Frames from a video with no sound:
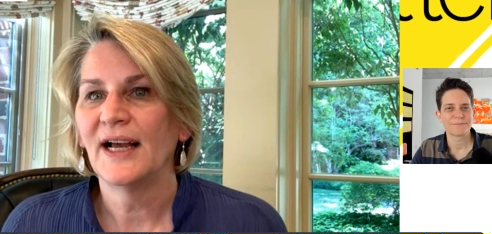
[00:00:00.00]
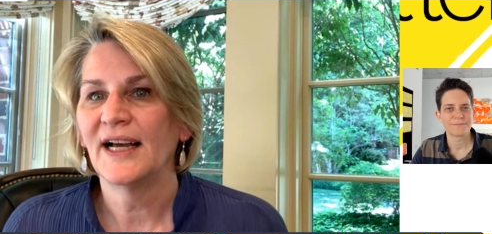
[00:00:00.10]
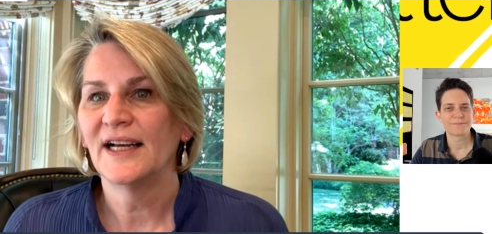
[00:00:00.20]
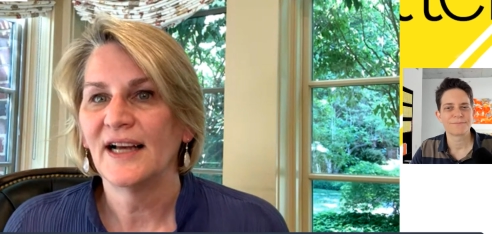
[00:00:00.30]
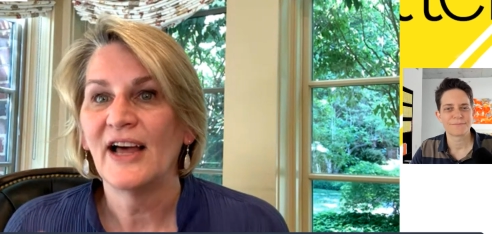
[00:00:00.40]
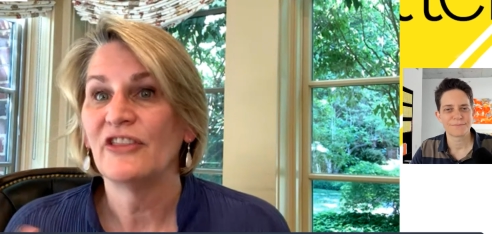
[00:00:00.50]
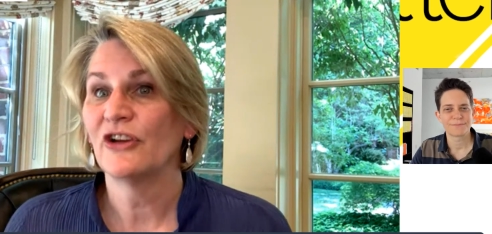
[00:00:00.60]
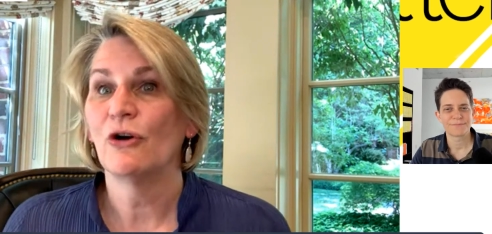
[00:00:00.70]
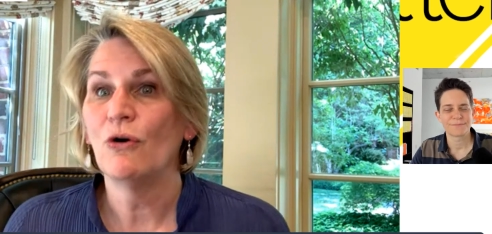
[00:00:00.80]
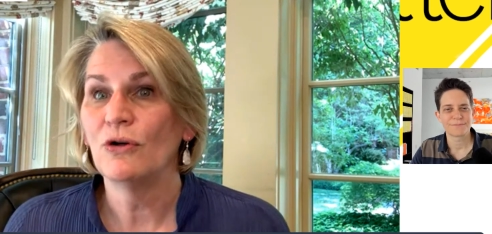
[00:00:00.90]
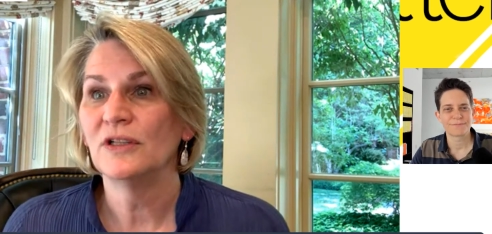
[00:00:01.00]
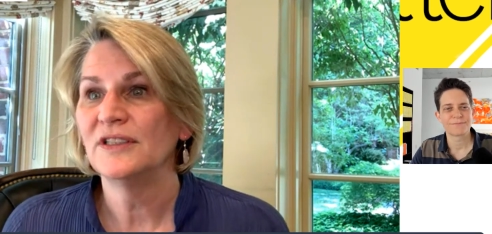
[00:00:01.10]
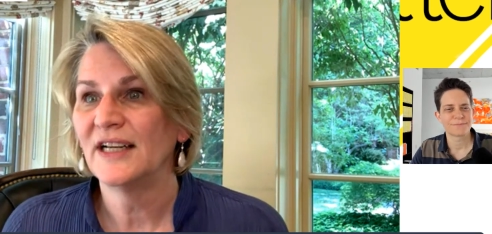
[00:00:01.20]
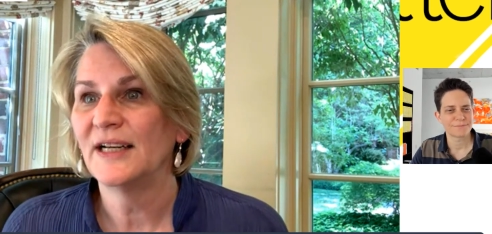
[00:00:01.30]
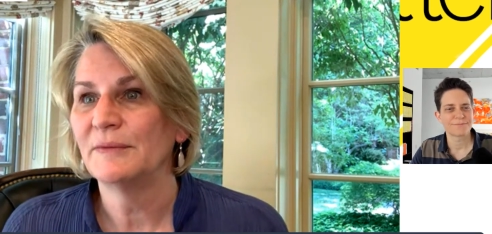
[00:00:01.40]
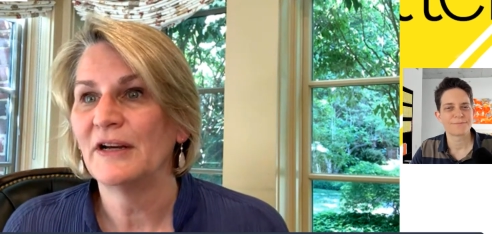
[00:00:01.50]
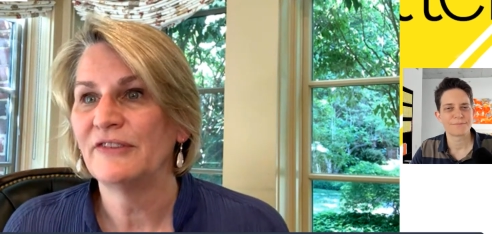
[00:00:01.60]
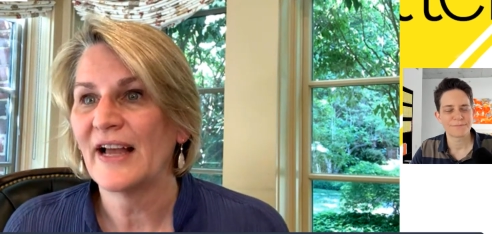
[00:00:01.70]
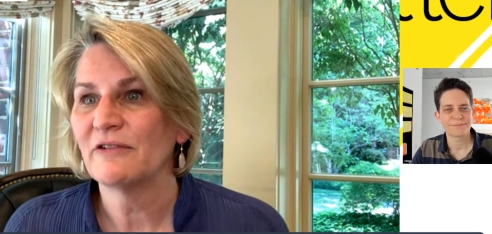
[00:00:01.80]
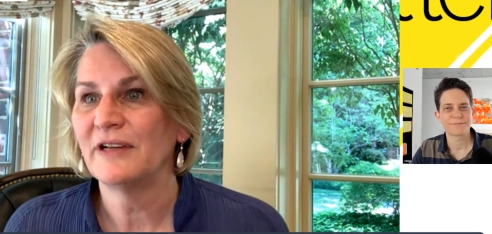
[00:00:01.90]
Speaker 1: uh, on the goal um,
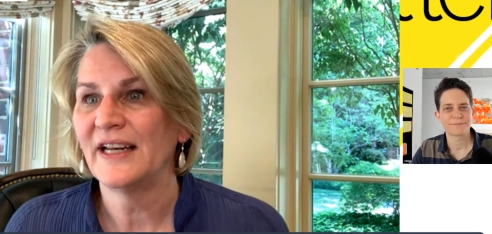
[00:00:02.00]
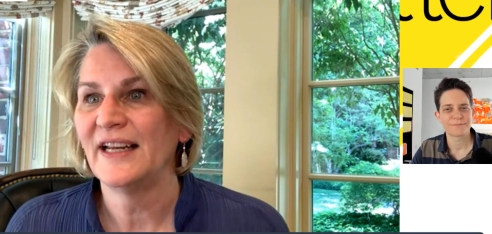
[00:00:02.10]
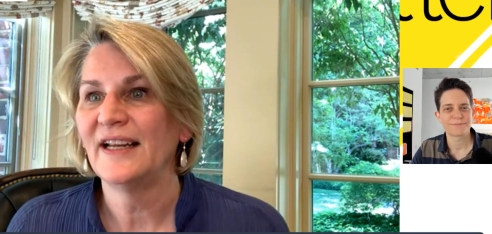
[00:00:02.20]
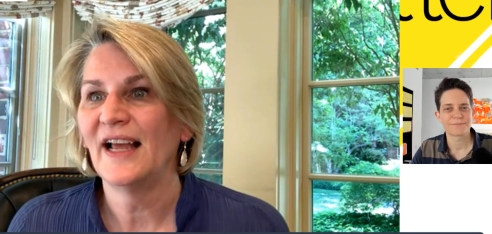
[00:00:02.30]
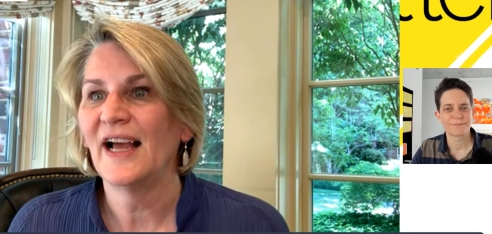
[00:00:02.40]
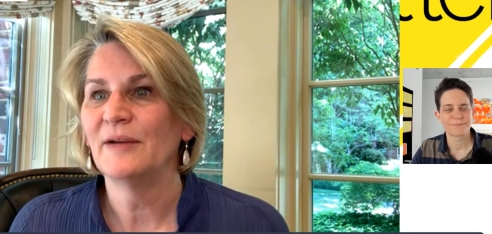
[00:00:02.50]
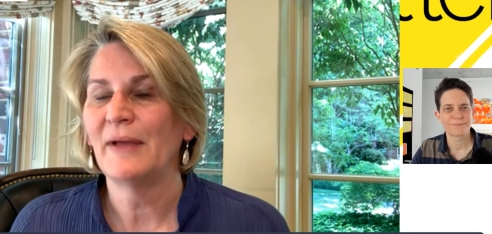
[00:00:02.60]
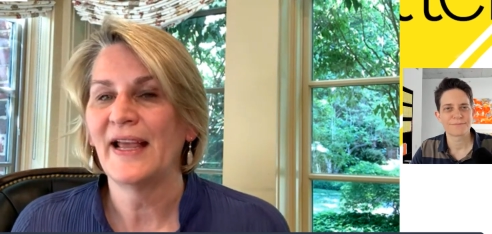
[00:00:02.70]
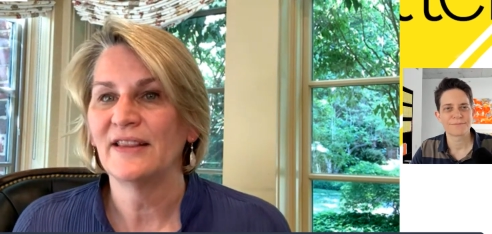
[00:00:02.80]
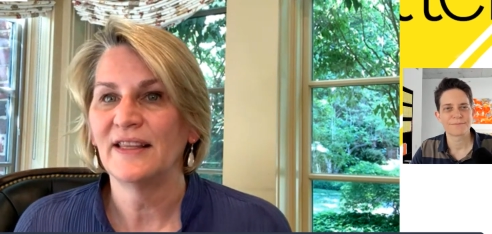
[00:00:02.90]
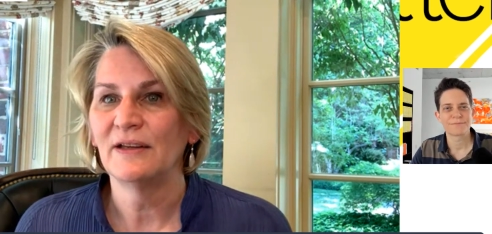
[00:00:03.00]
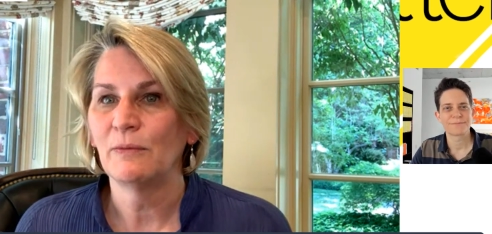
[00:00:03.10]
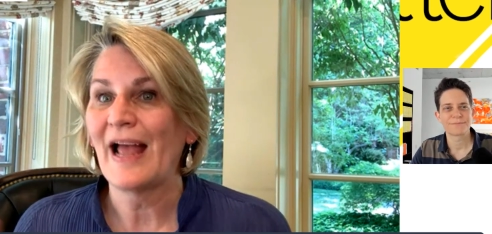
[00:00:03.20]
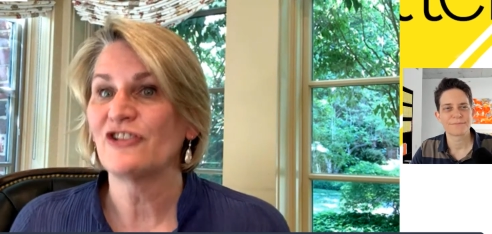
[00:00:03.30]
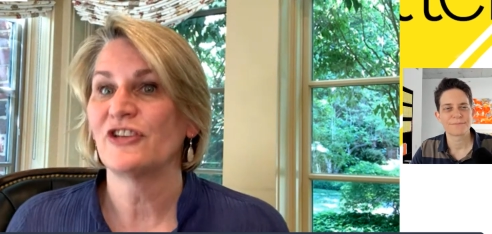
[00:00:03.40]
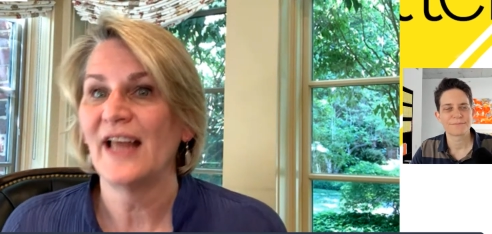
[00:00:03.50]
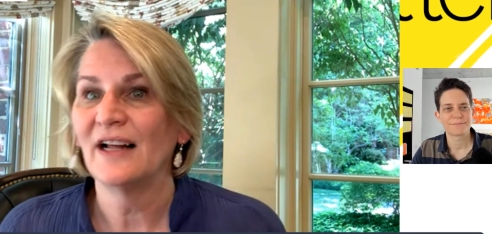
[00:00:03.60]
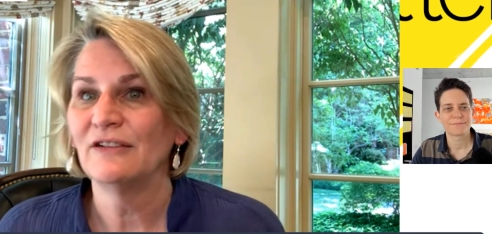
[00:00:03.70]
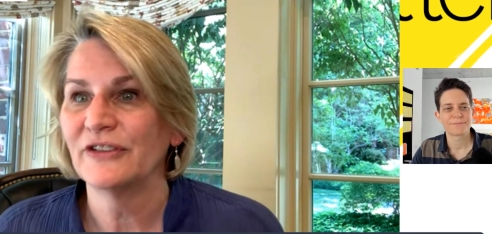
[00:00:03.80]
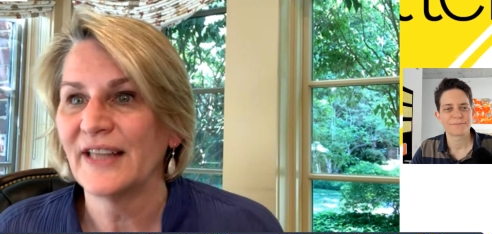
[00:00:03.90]
of equity um, and the
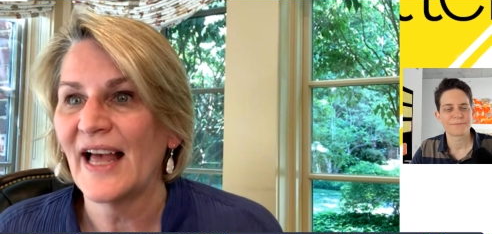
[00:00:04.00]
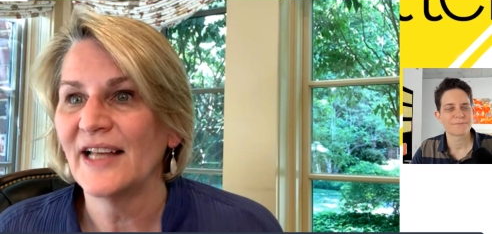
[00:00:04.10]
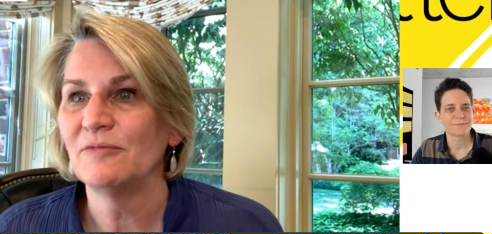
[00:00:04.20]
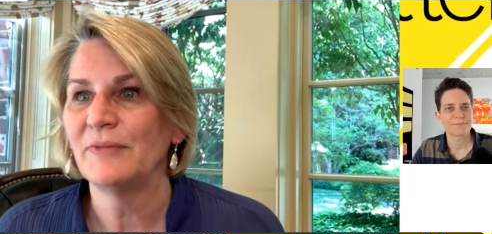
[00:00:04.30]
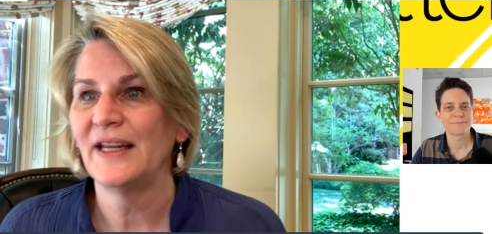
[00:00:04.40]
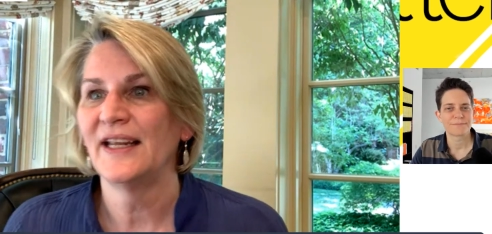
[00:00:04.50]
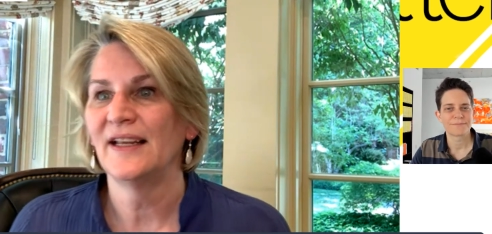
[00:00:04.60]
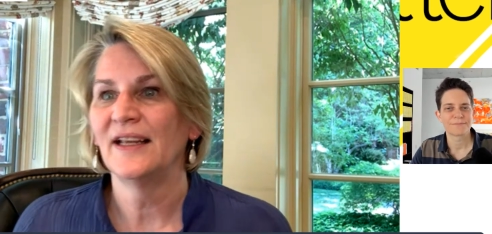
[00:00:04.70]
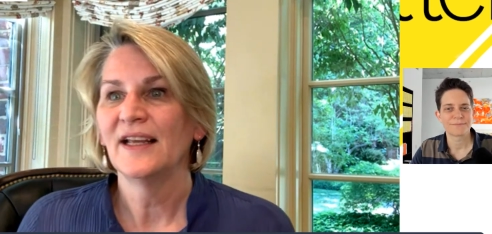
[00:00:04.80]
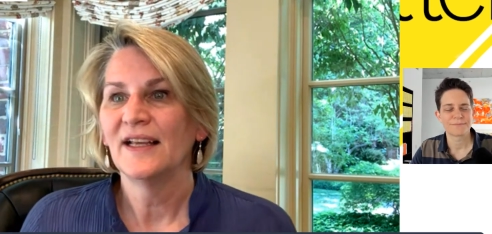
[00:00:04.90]
rationale for that being